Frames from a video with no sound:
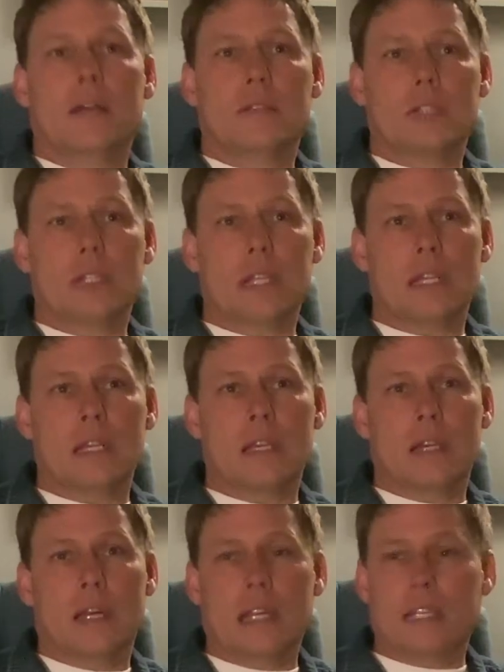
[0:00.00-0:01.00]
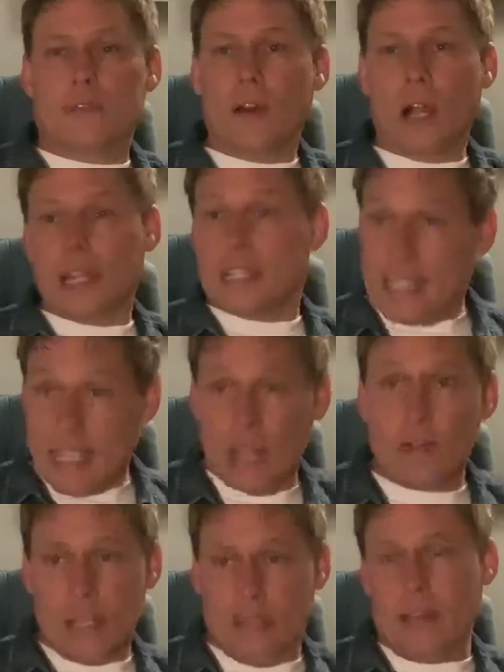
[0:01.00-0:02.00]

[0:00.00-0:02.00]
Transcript: She is volunteering